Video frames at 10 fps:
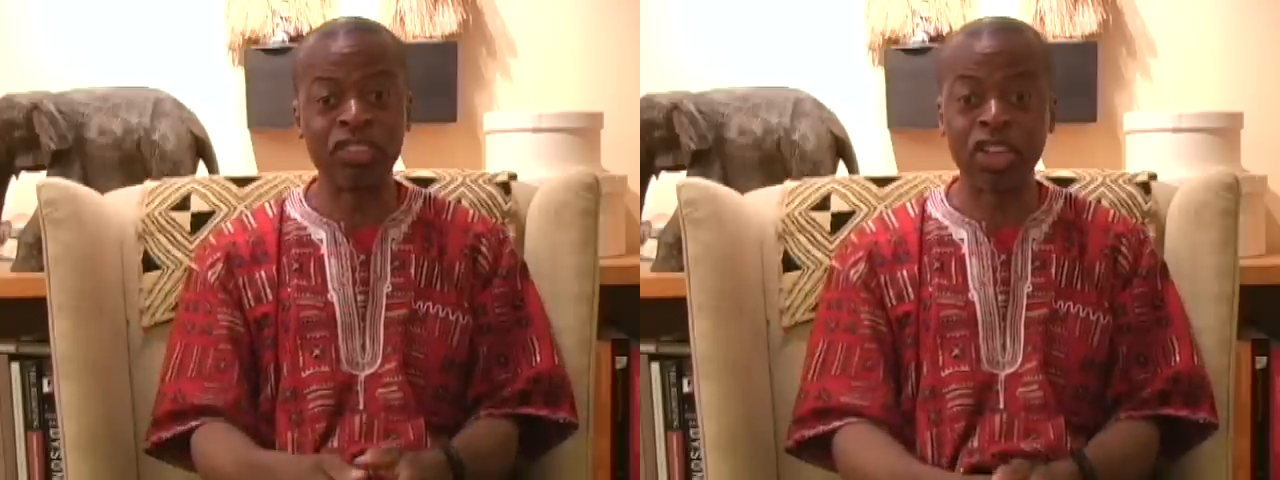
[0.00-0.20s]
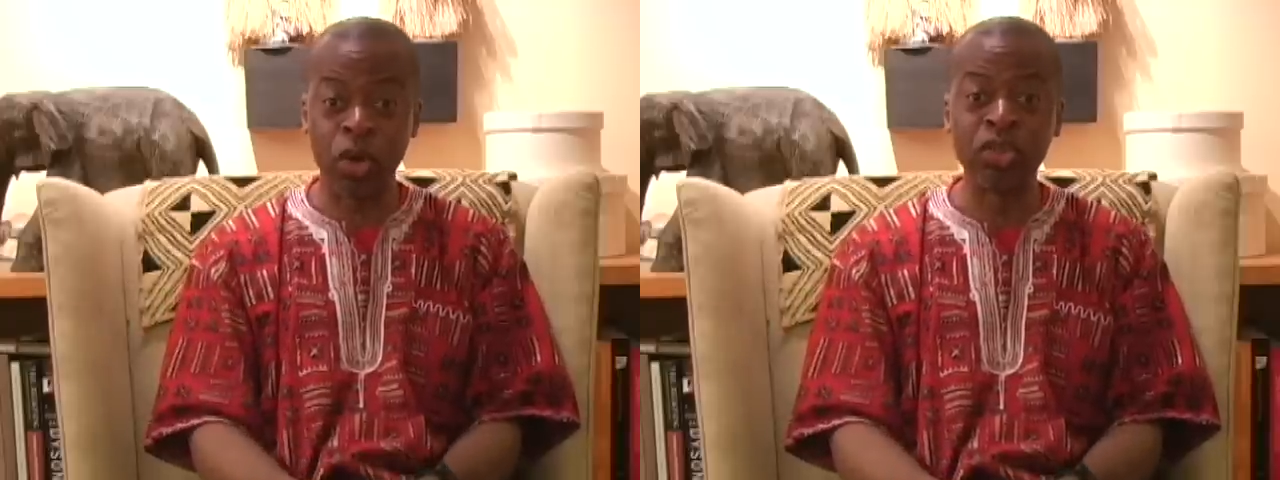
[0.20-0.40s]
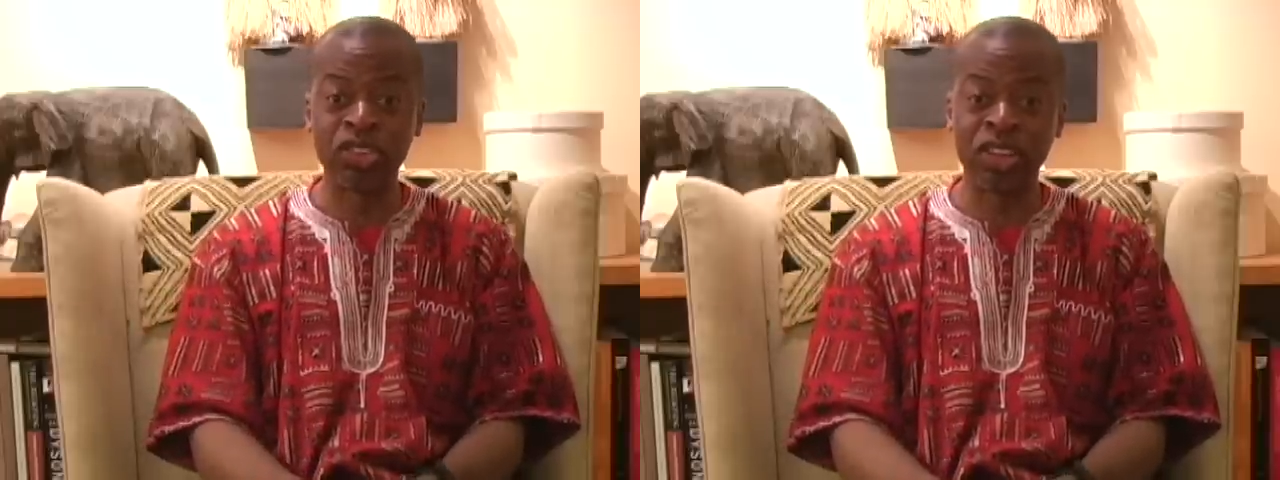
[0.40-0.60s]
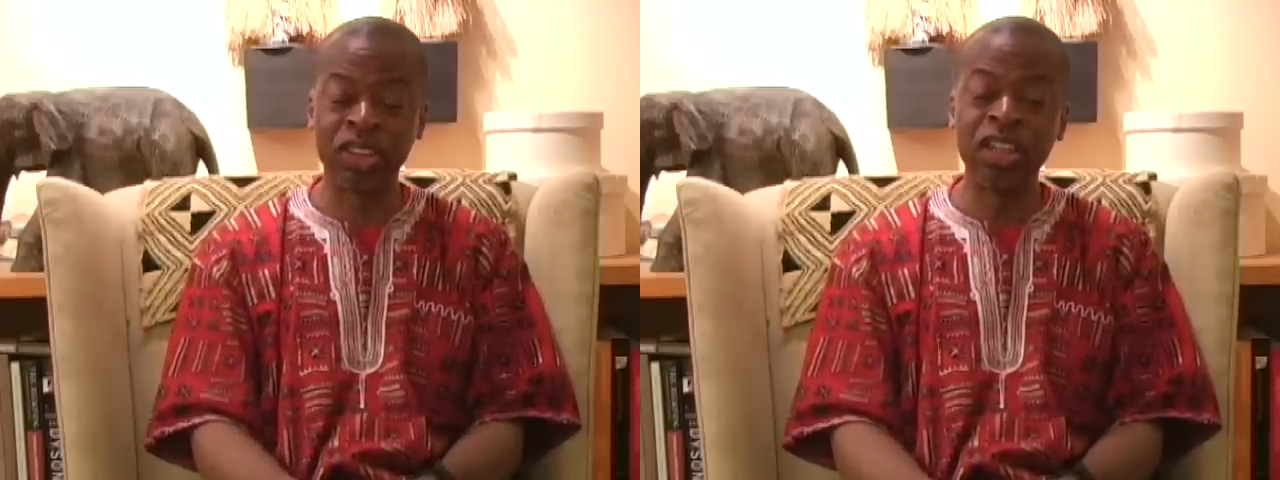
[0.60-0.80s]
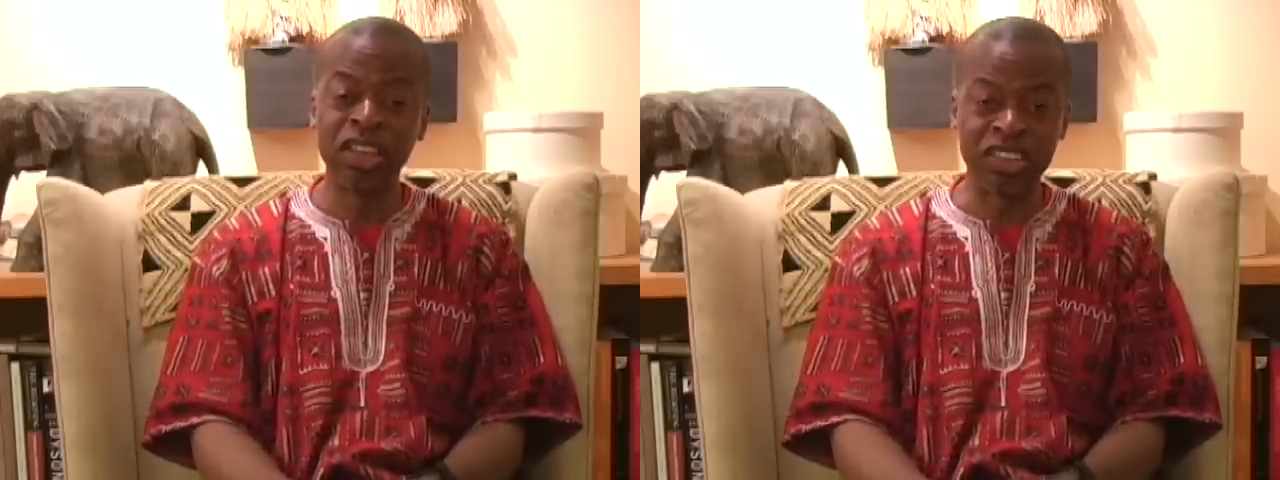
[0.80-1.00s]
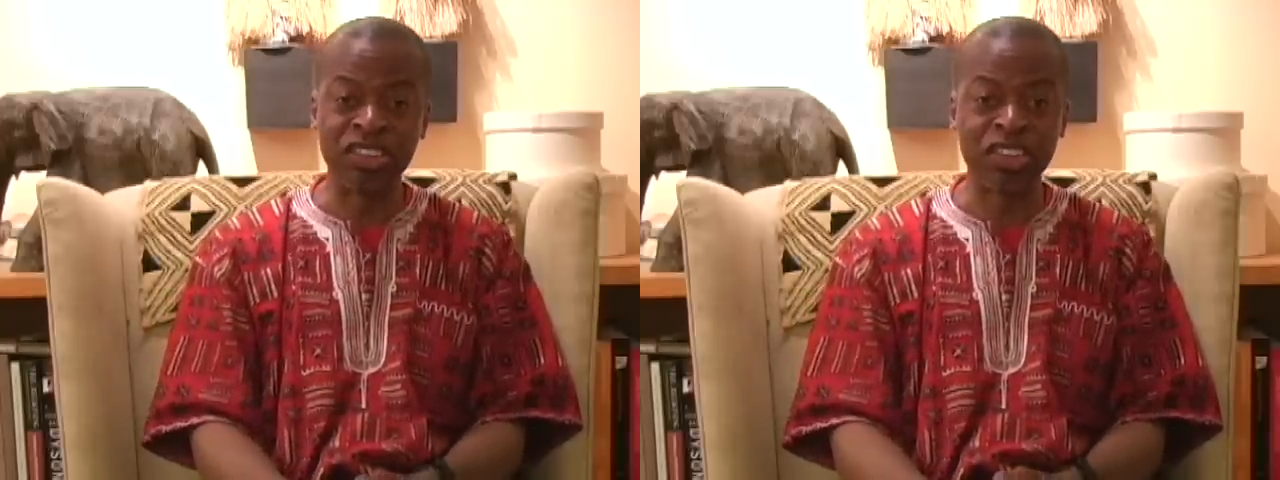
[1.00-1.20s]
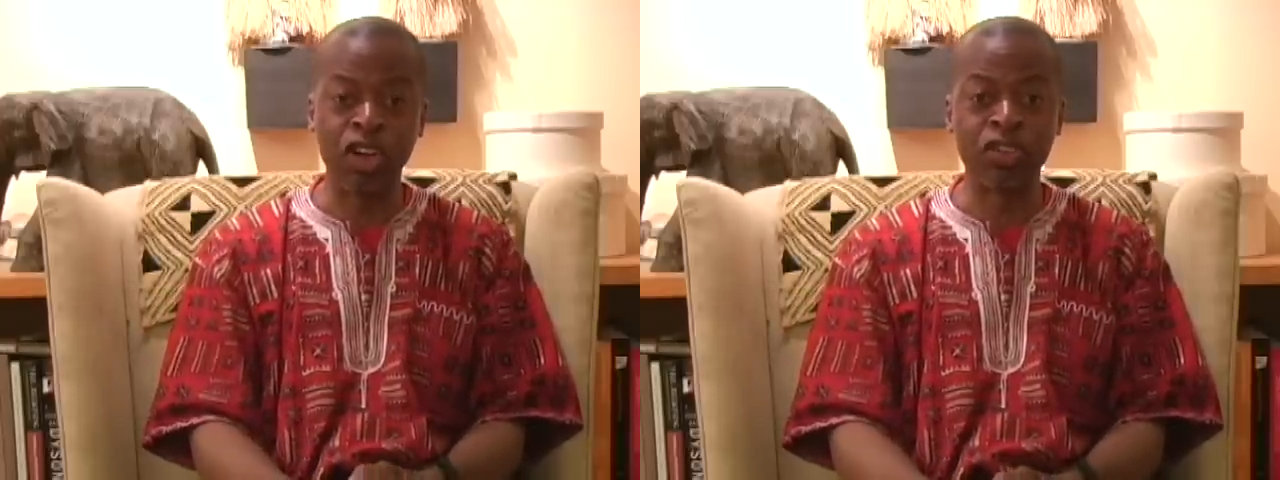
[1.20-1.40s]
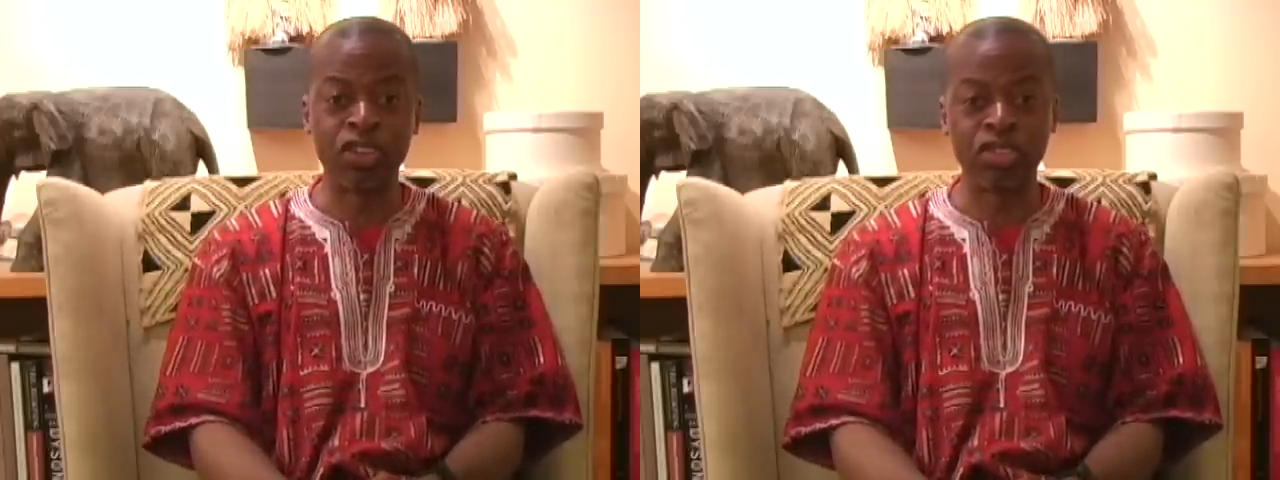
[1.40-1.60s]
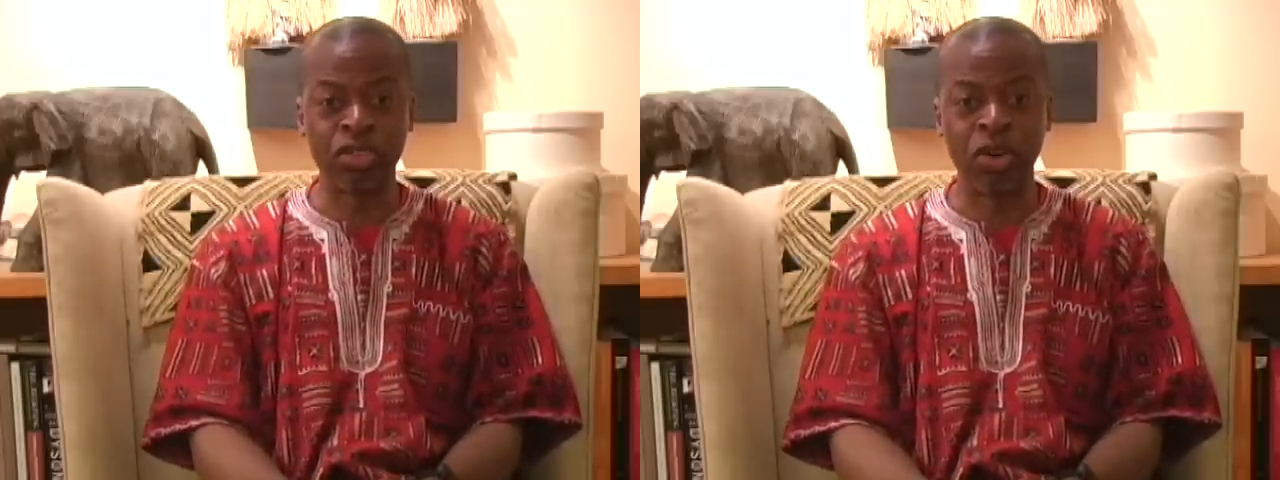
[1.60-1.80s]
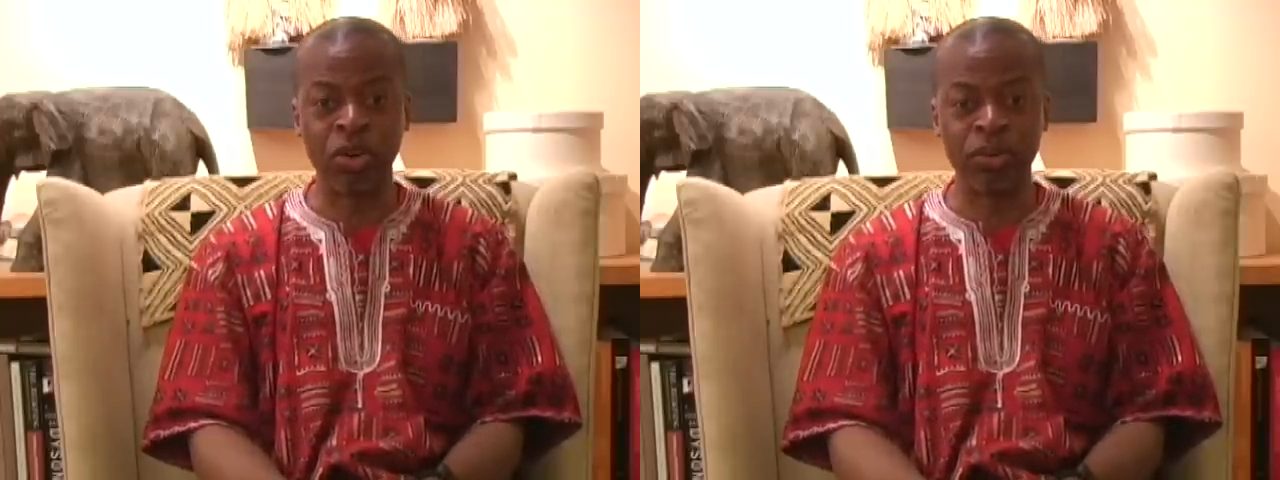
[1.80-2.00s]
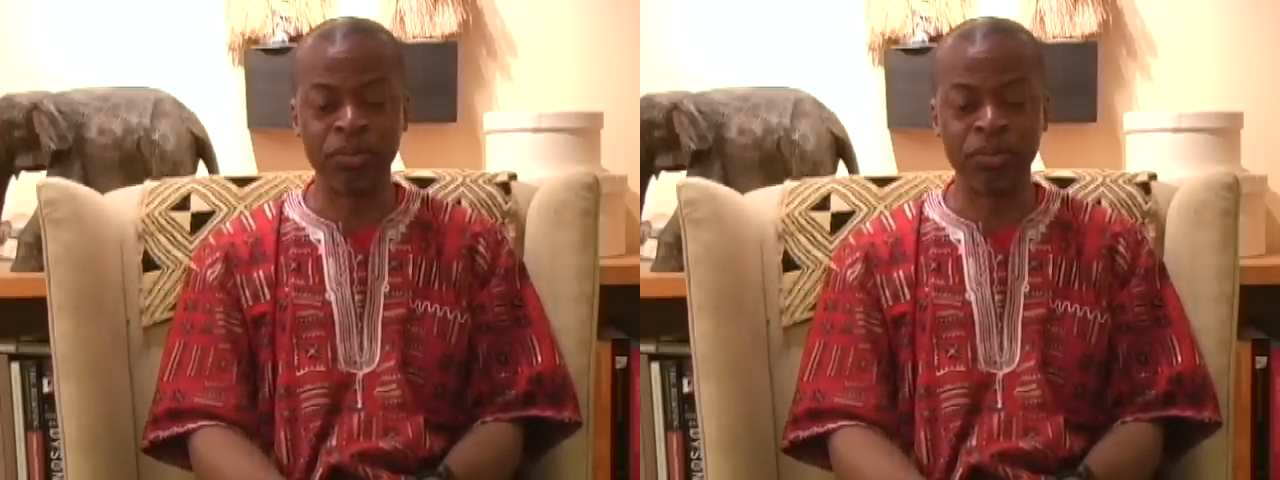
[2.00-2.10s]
closer to self-control.